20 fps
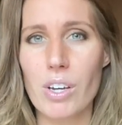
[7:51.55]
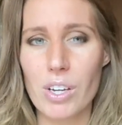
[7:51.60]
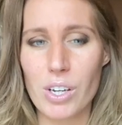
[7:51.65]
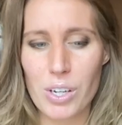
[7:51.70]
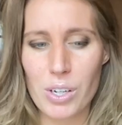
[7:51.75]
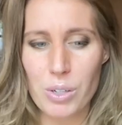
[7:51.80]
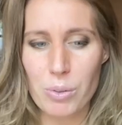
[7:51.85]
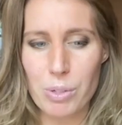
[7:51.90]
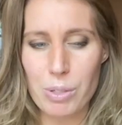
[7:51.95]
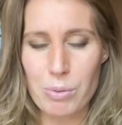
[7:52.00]

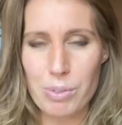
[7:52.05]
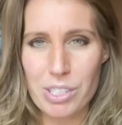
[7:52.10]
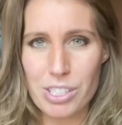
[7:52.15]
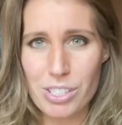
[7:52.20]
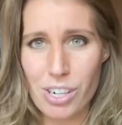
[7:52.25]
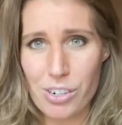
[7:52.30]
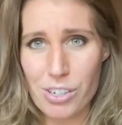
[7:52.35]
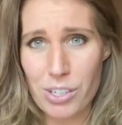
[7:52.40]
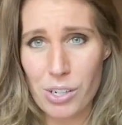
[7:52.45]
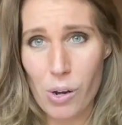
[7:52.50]
we would
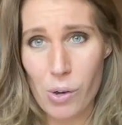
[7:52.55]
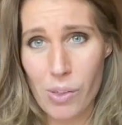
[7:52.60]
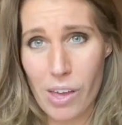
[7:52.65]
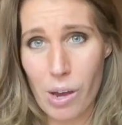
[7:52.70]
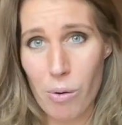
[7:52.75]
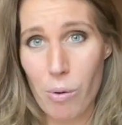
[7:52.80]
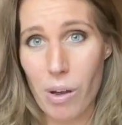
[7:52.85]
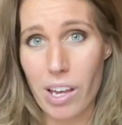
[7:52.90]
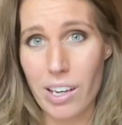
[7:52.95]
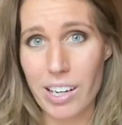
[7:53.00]
start to go that
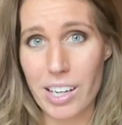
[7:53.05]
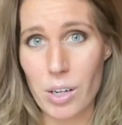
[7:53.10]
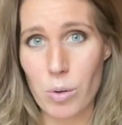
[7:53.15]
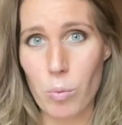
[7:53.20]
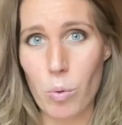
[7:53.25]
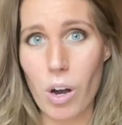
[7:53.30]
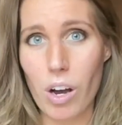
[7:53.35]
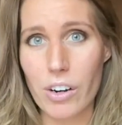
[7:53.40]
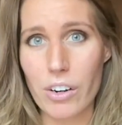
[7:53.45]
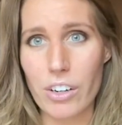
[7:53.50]
way and hit
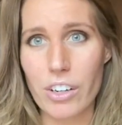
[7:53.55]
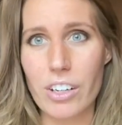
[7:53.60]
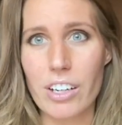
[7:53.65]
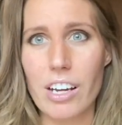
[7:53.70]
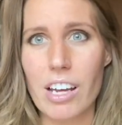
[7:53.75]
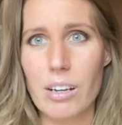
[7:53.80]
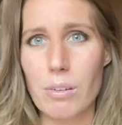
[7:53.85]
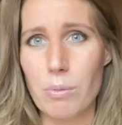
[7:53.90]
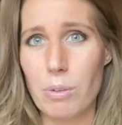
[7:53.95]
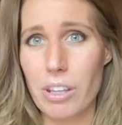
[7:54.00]
water
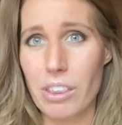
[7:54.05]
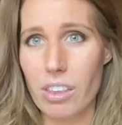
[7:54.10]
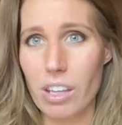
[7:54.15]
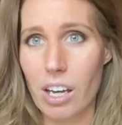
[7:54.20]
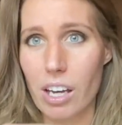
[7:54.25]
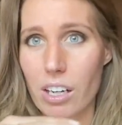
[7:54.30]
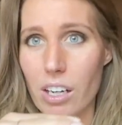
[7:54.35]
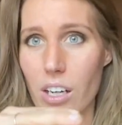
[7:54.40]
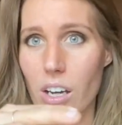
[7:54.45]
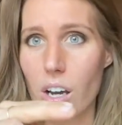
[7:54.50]
and we
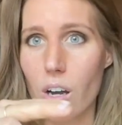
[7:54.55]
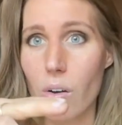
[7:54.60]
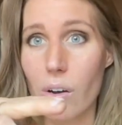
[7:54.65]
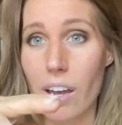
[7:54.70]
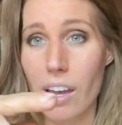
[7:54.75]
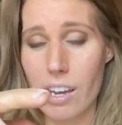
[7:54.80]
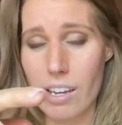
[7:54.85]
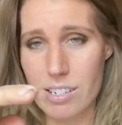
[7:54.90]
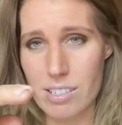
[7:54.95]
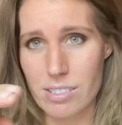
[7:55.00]
thought,
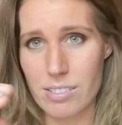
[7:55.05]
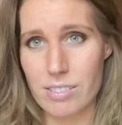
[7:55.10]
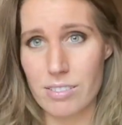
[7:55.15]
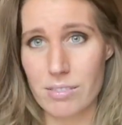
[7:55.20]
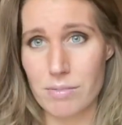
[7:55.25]
okay, it's,